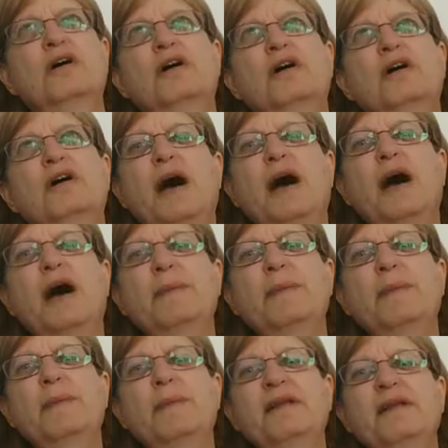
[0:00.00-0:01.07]
I mean,
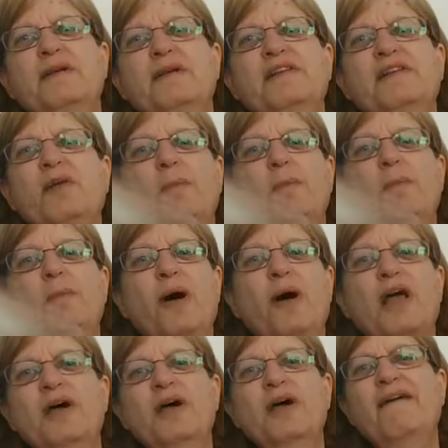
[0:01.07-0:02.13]
and then someone part
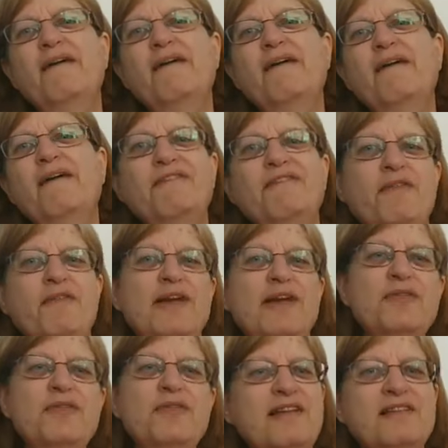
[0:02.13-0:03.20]
go, oh, have you read all
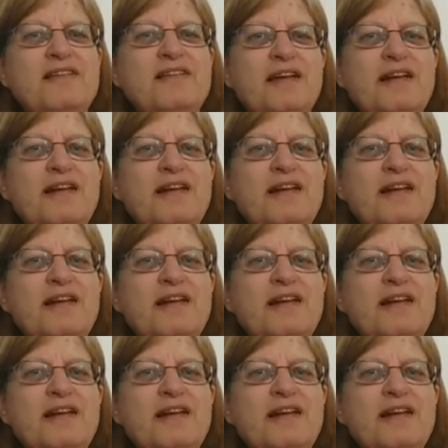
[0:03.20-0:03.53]
this news?